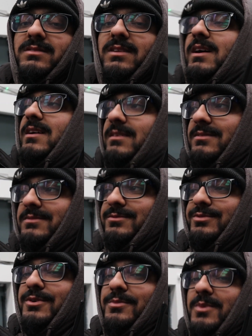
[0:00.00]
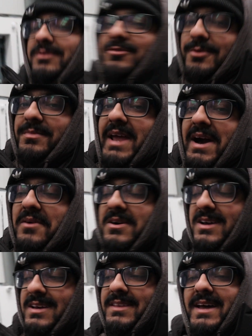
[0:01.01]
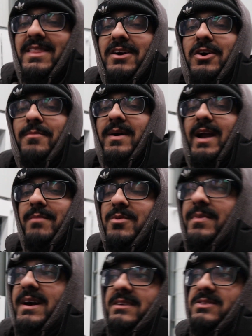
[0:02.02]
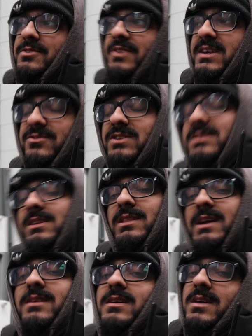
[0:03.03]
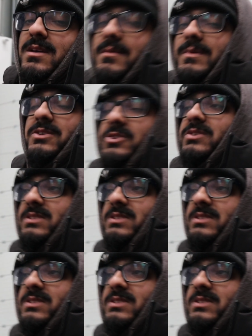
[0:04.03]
like from now that I've got my camera back. So if you're interested in that, make sure you